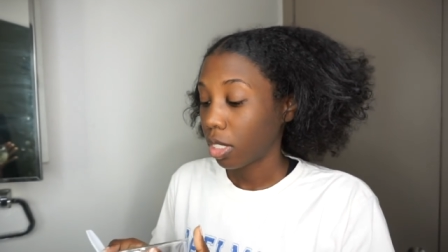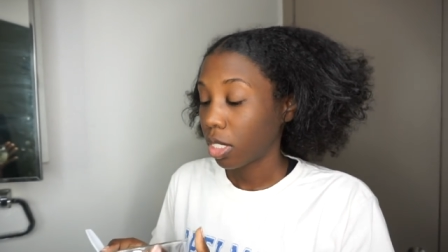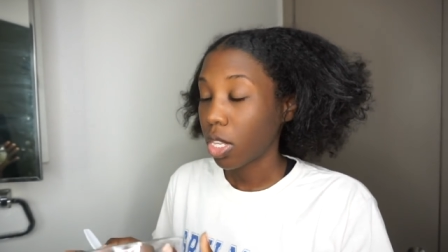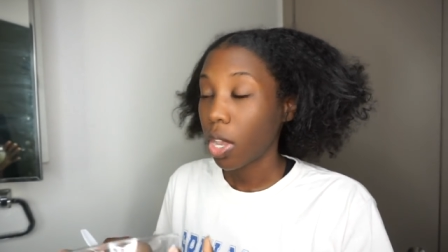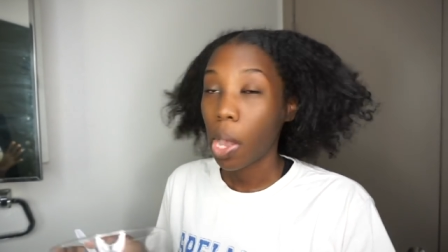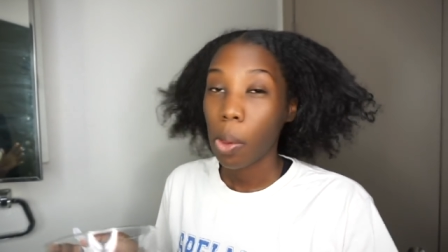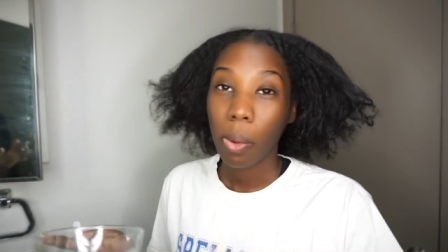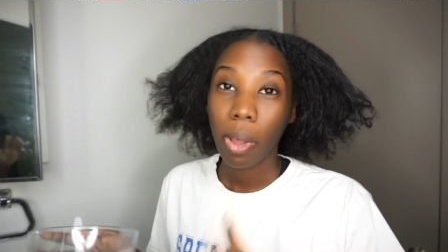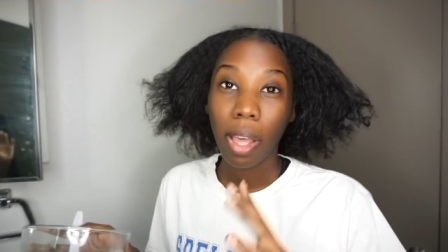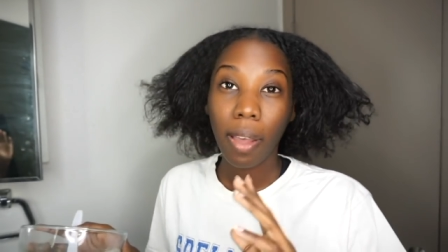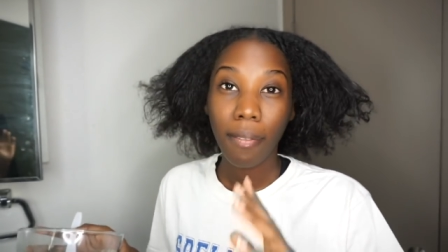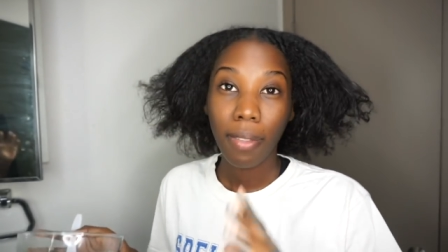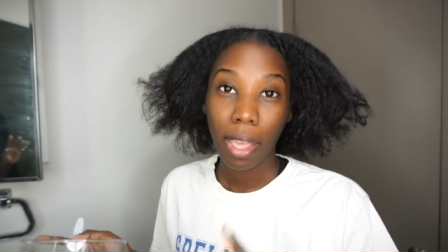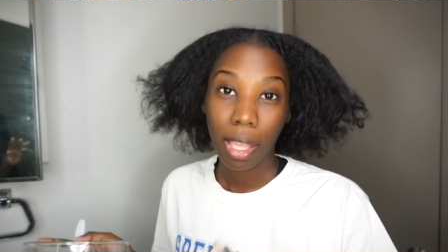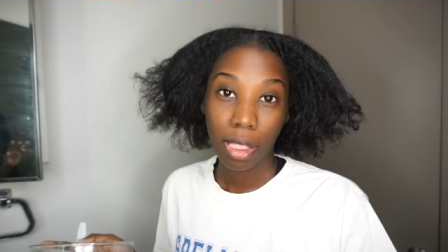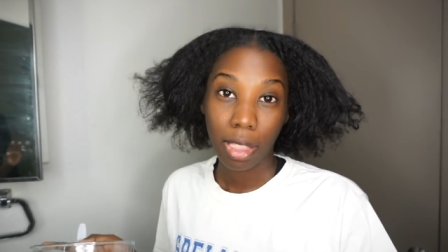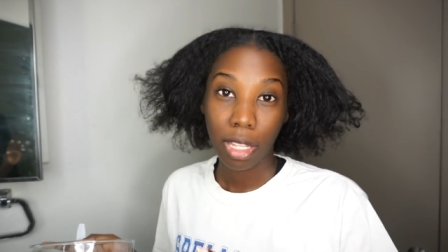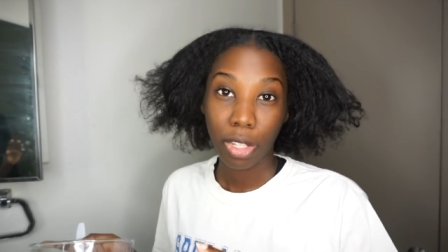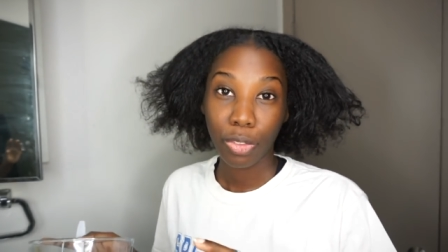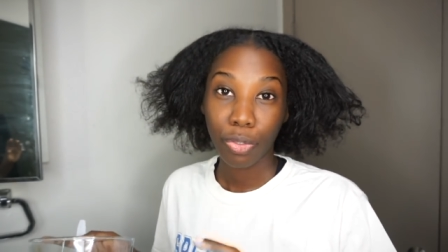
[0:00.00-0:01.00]
so I will have
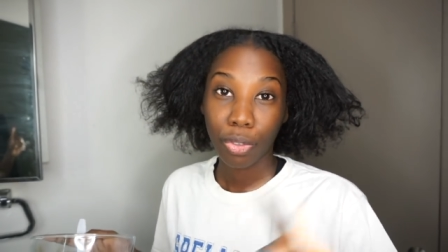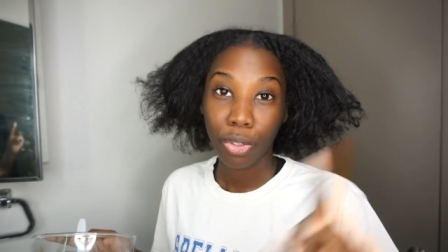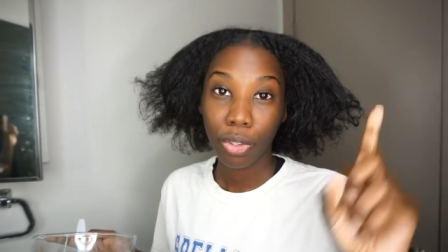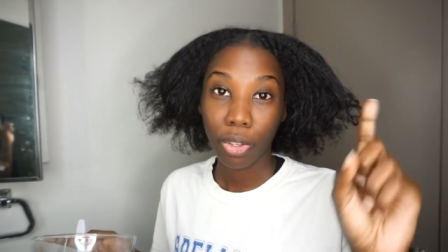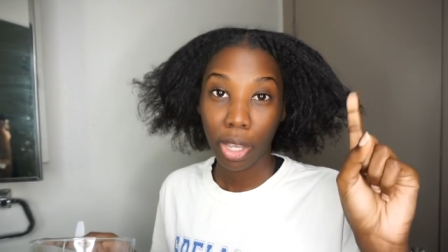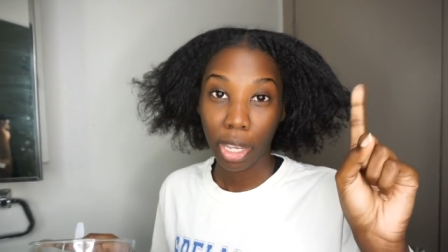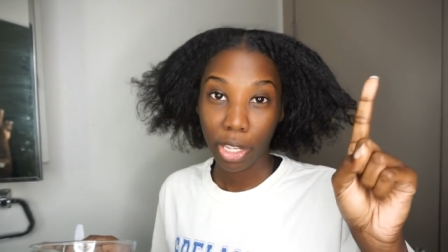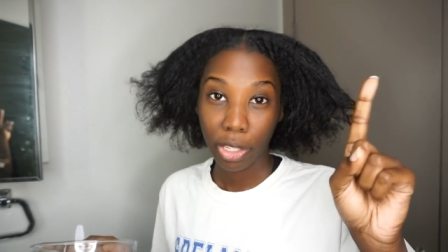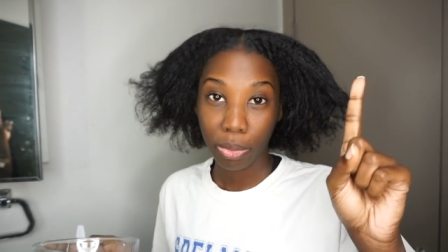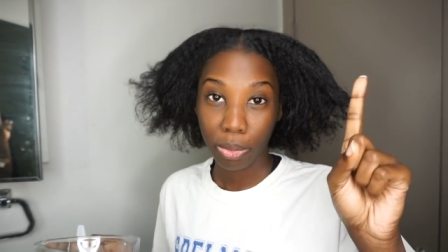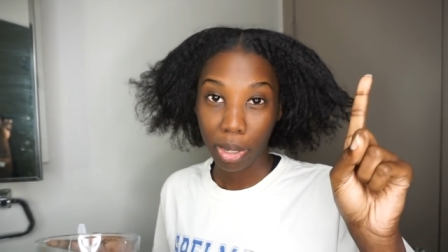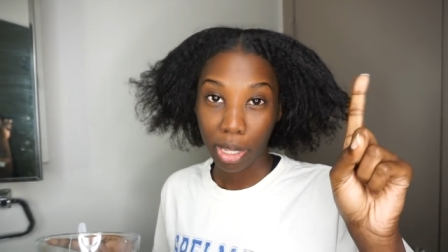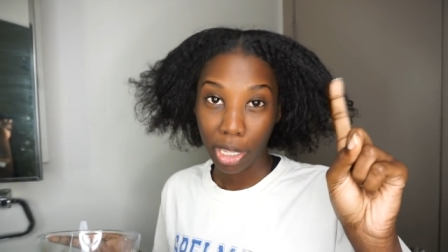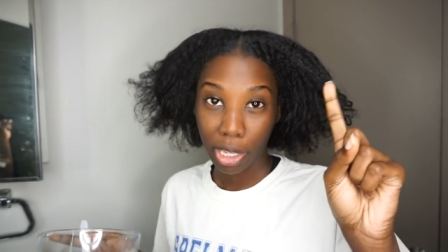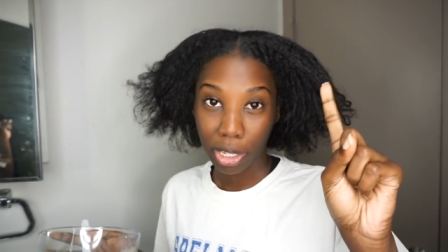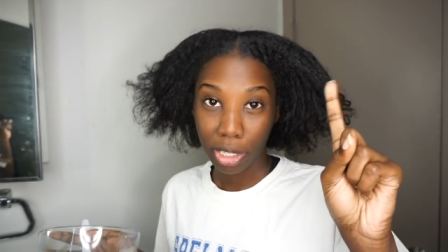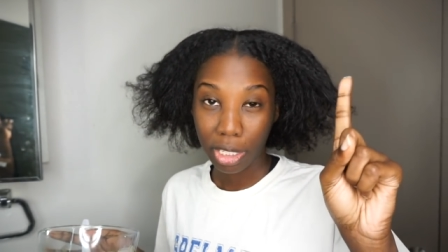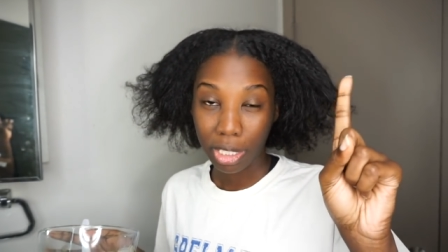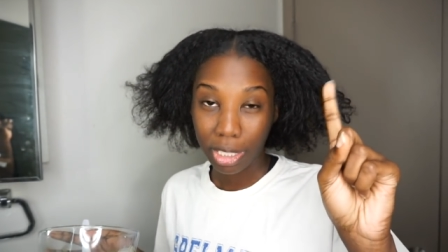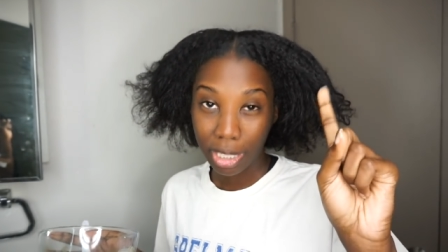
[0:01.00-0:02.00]
that linked for you guys right
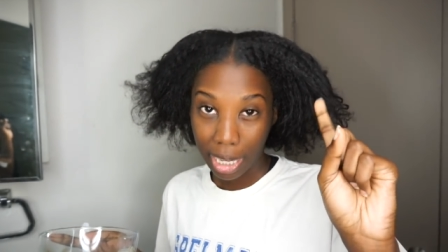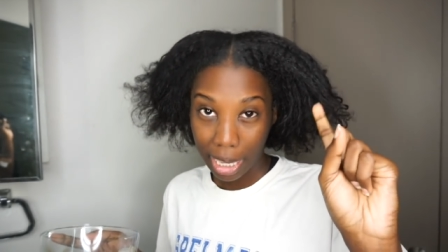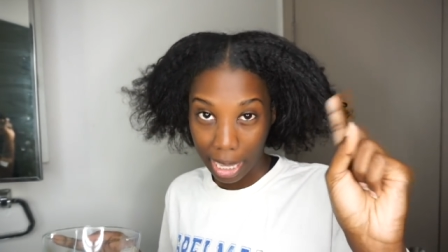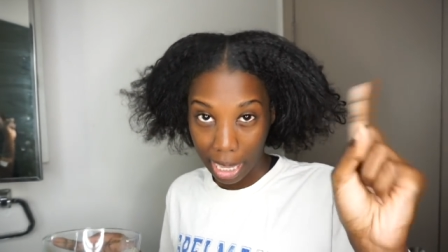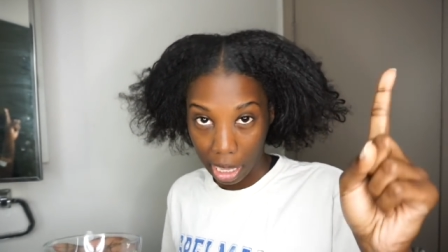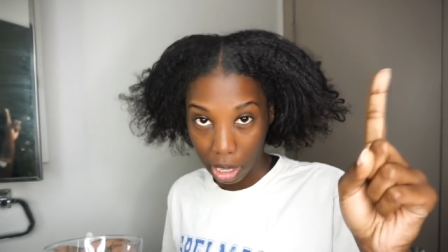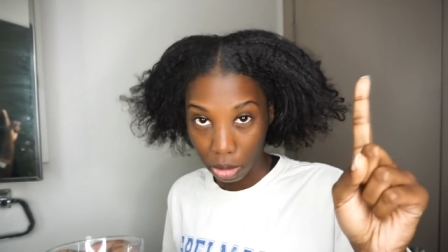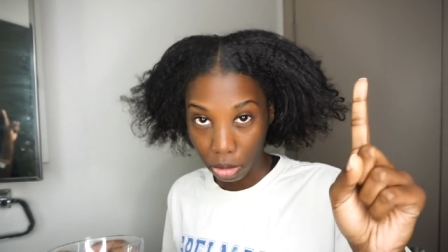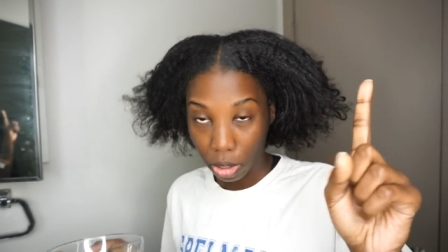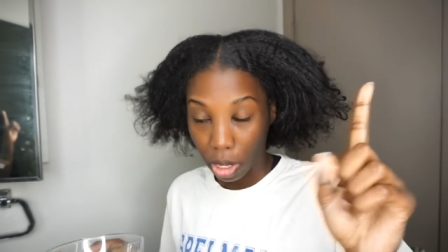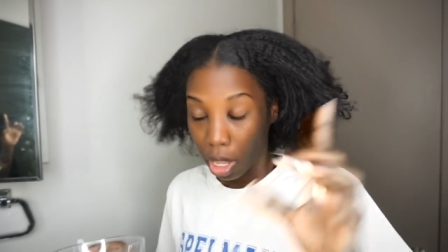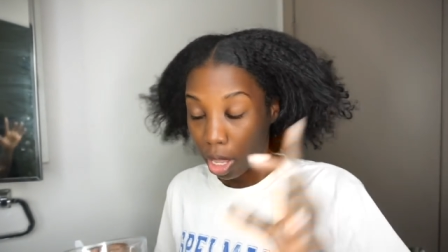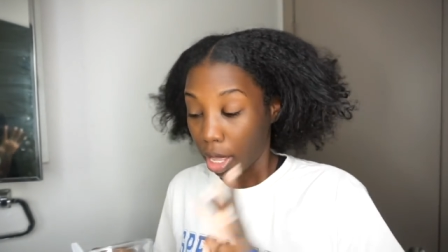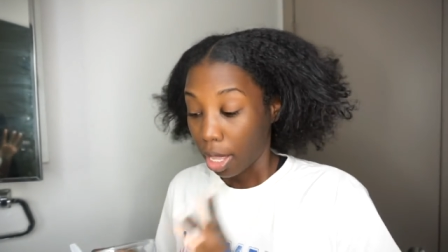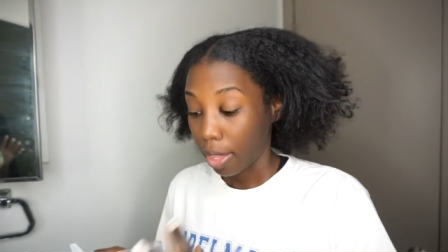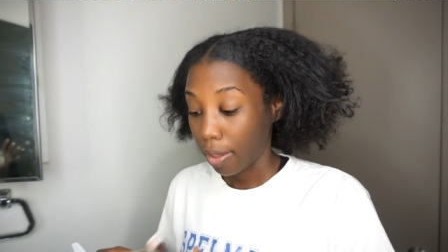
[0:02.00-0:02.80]
here to check out